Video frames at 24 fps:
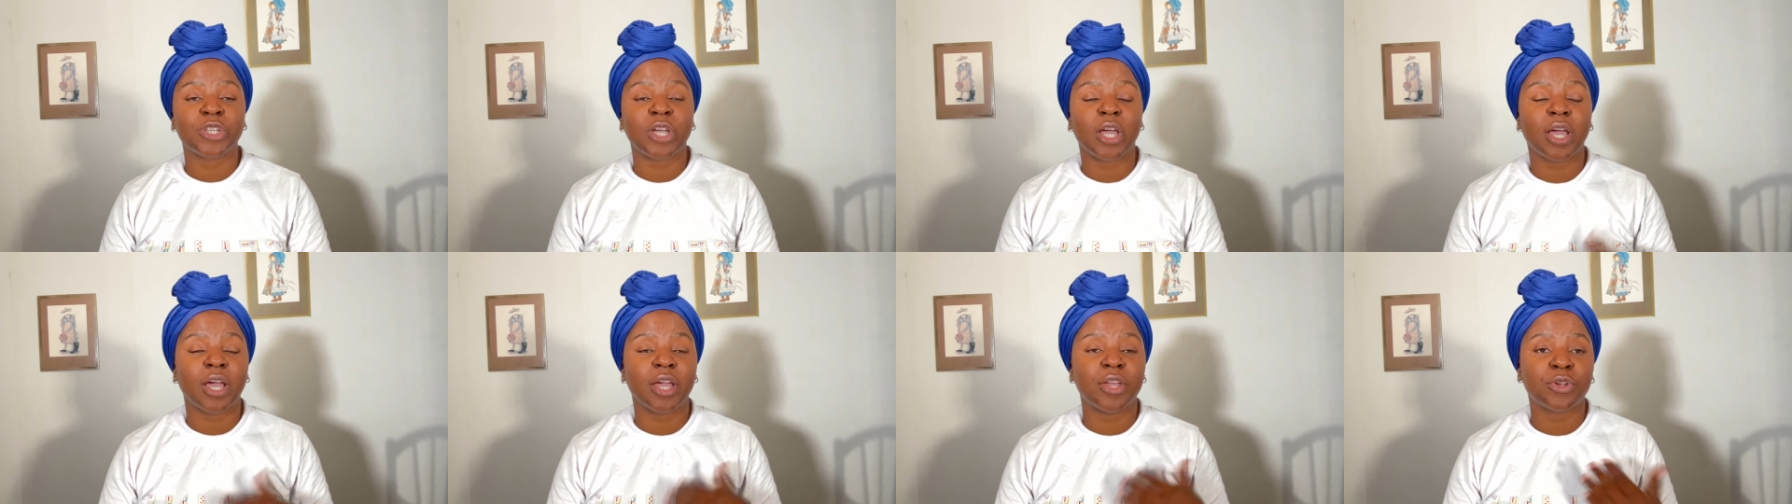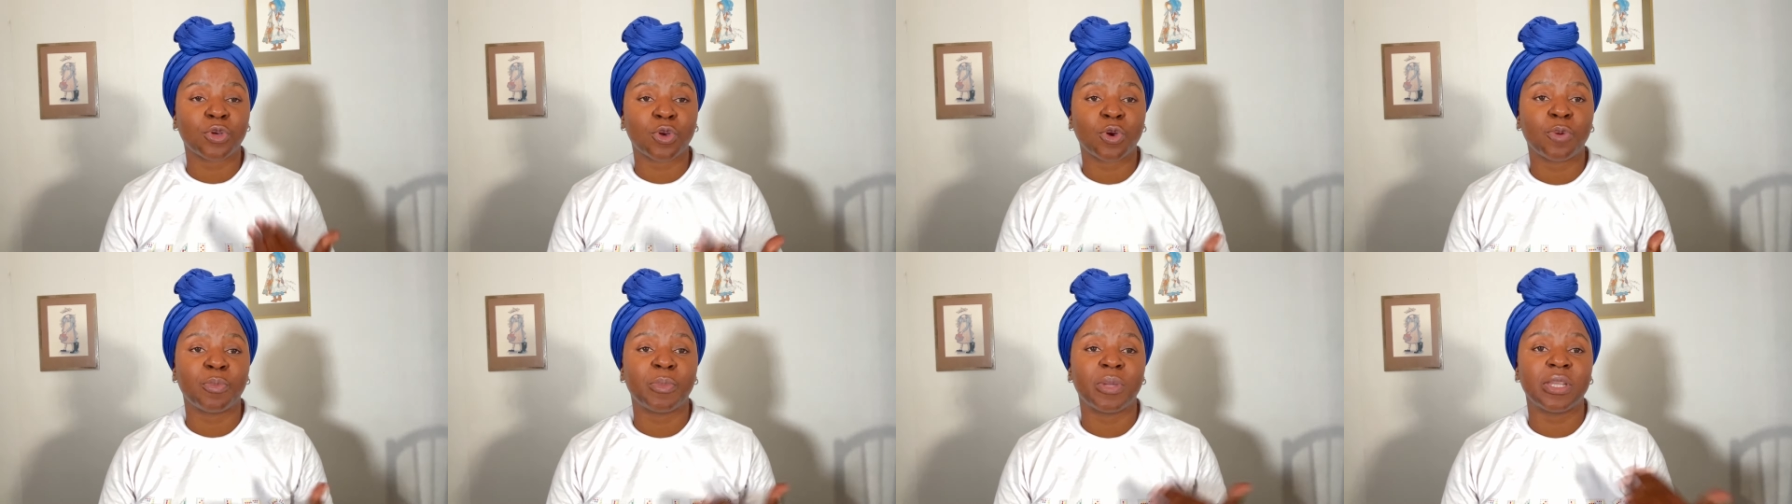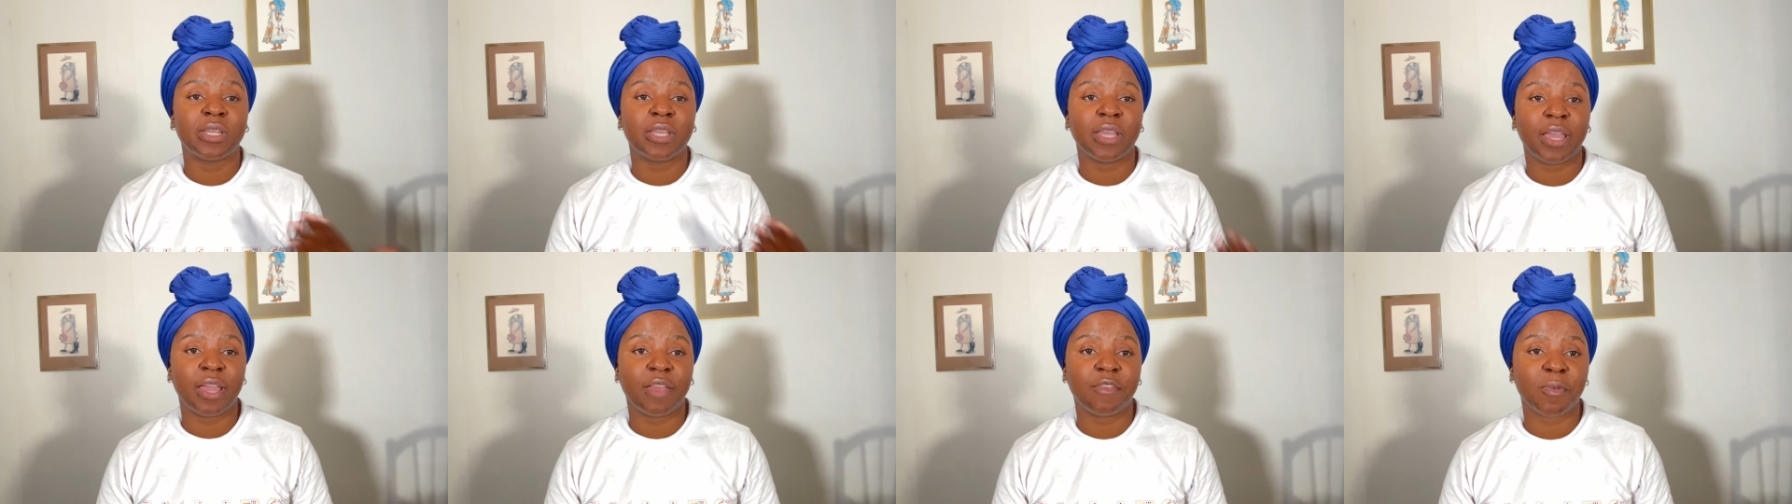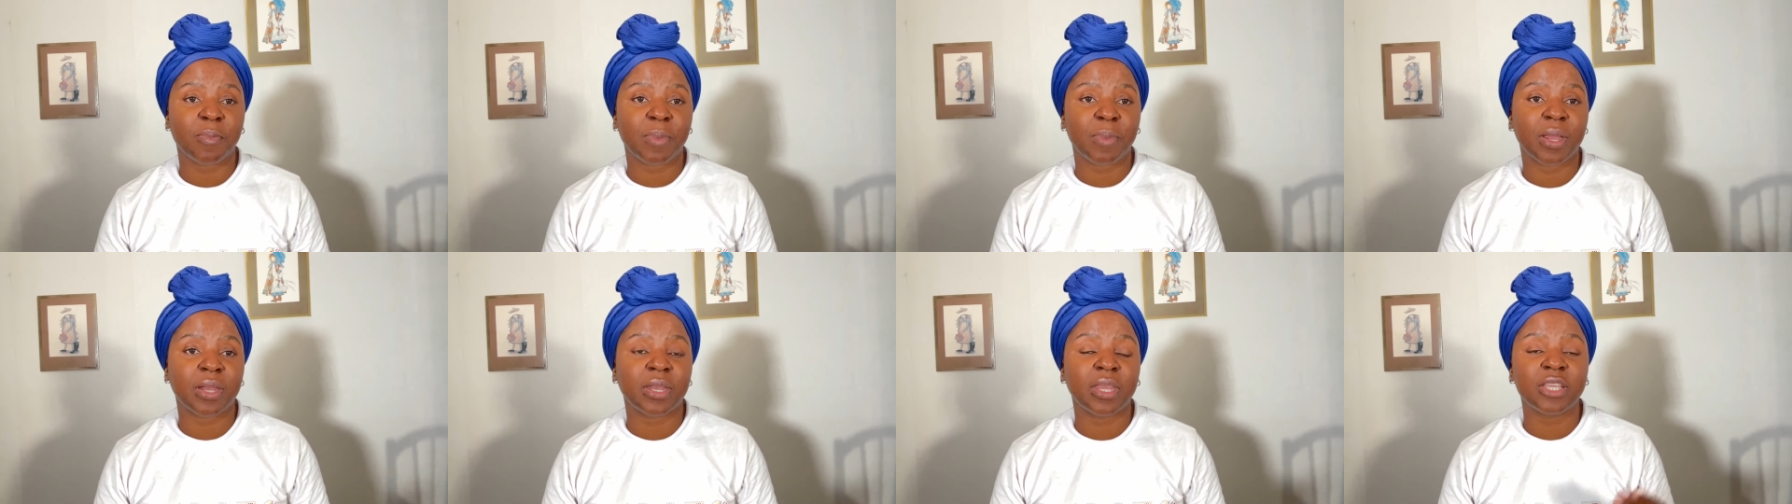I recommend
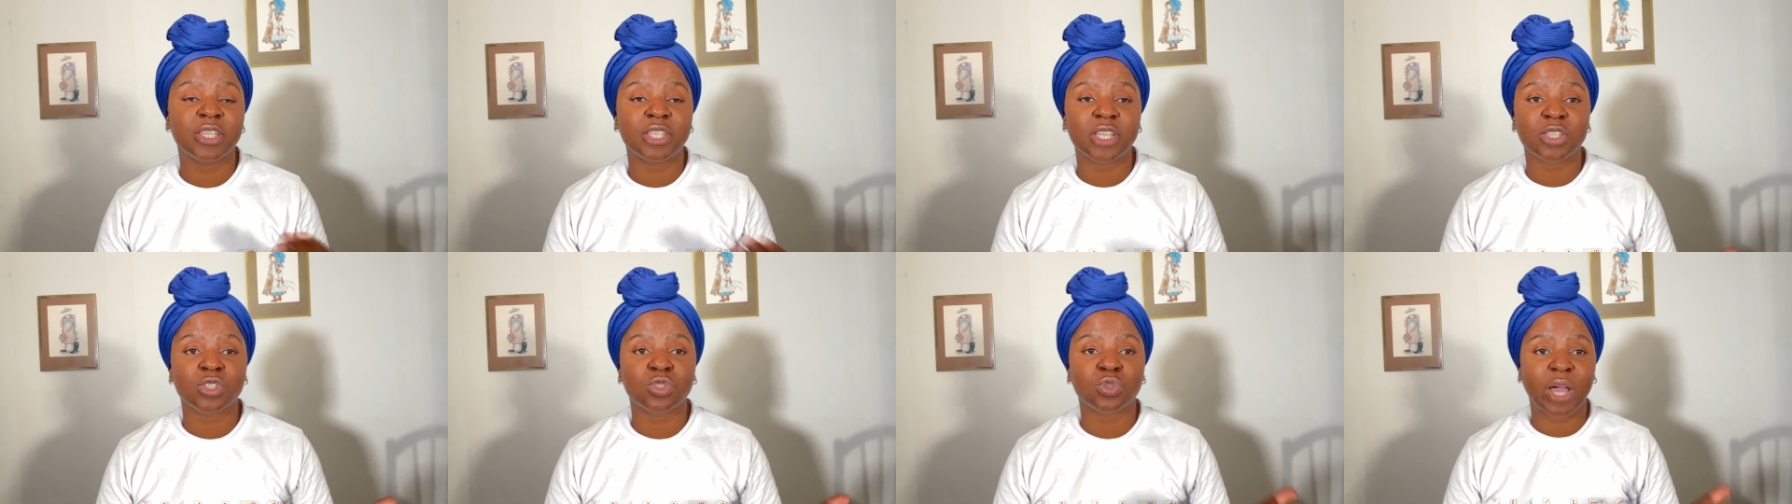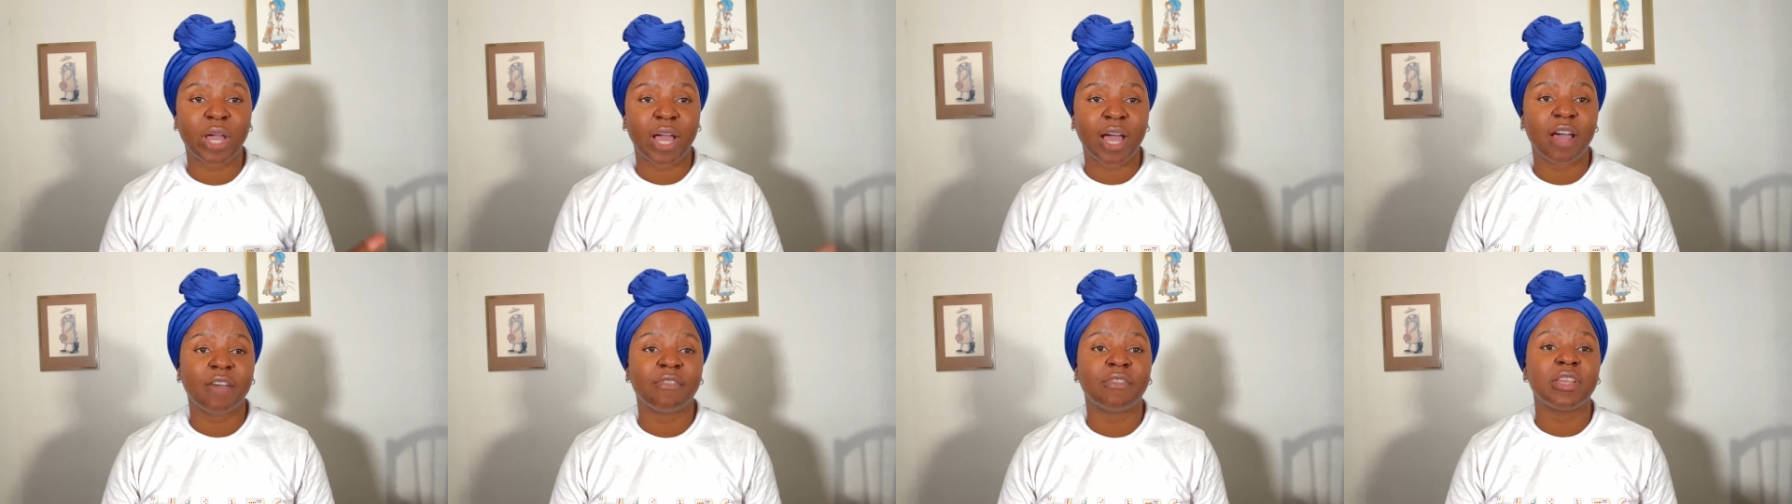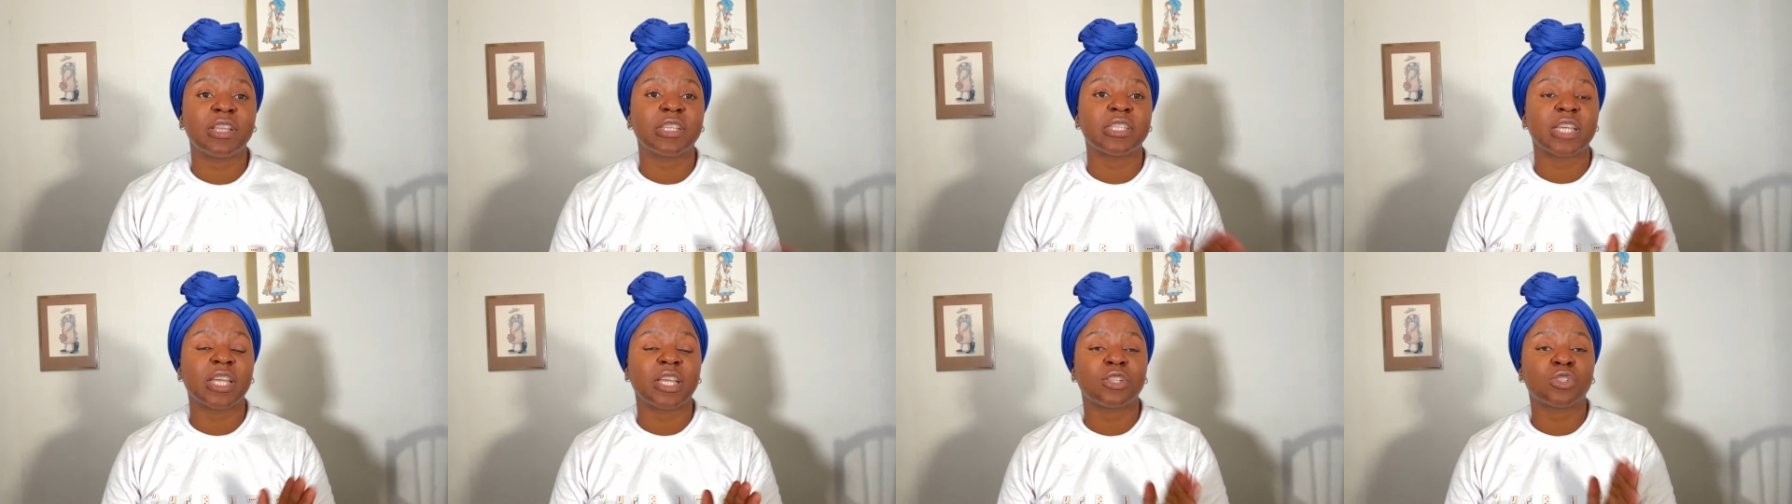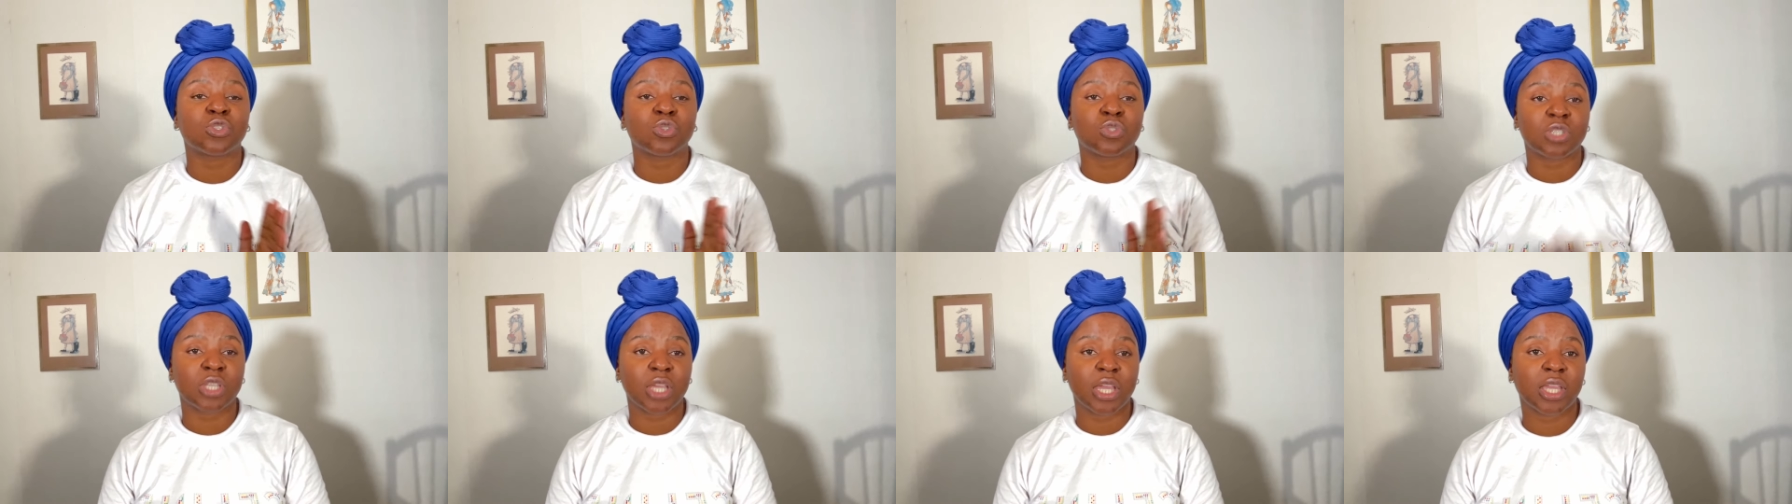everybody just to have it and
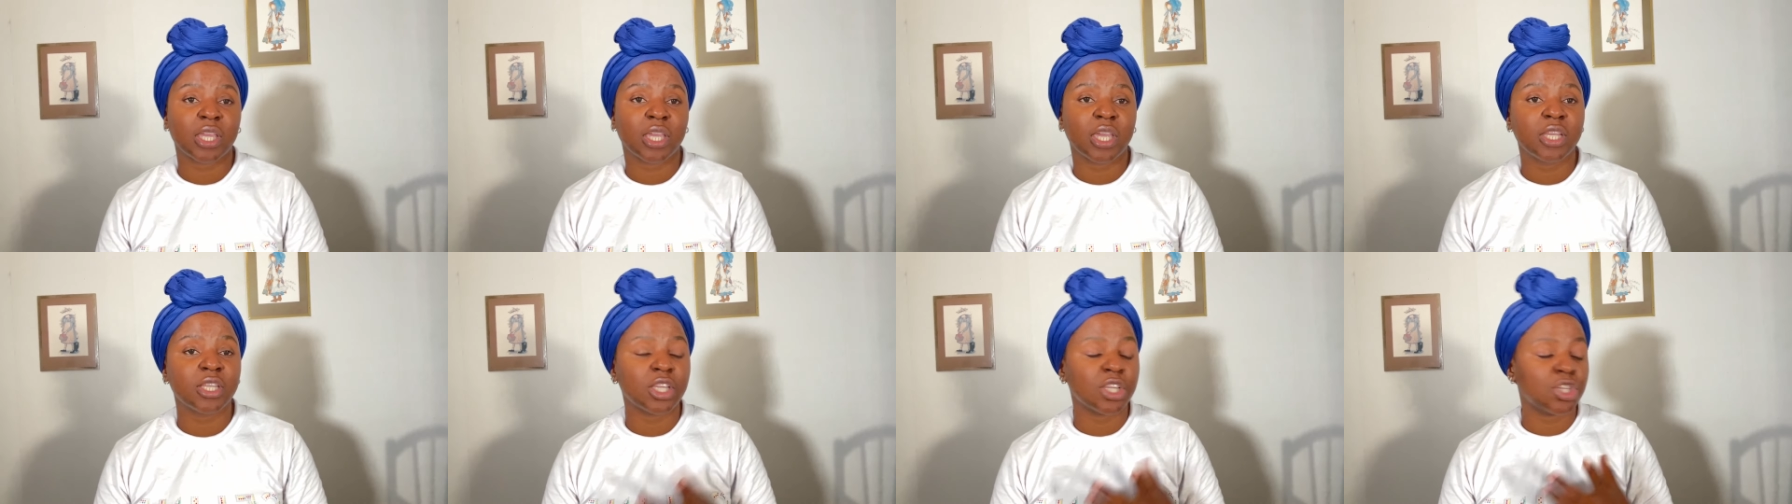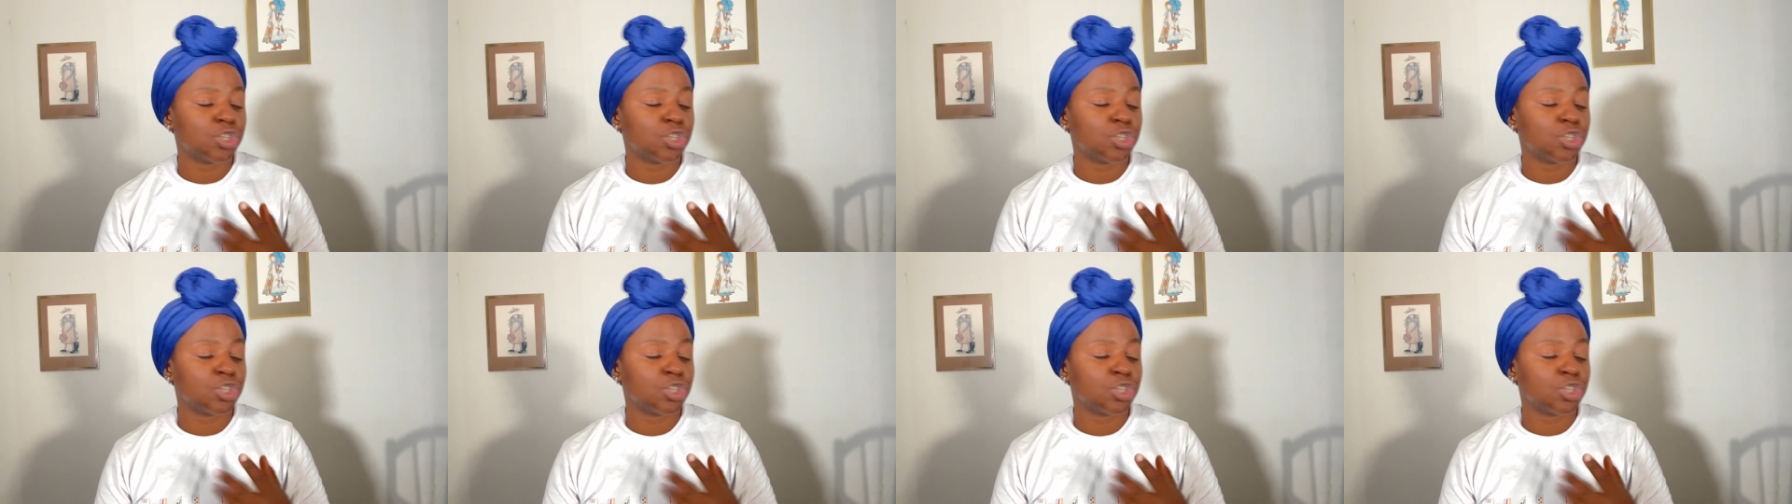to take it,